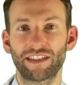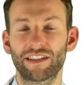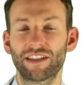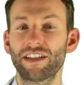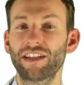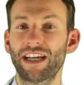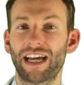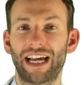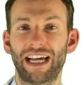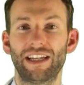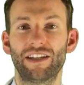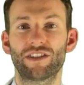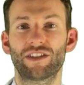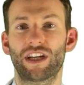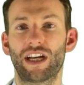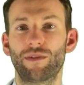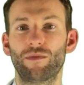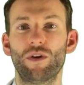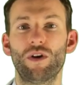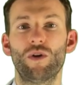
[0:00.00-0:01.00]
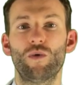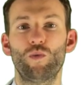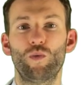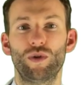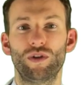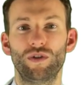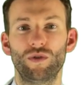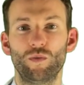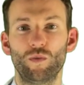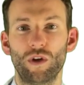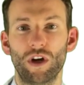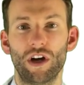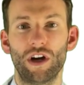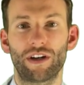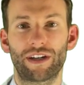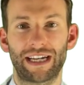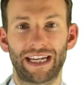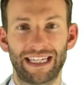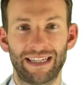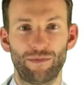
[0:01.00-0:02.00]
then that enzyme wouldn't
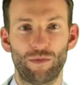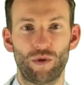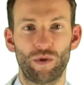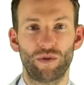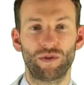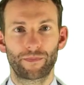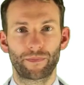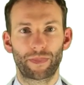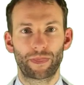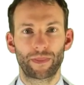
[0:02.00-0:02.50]
work anymore.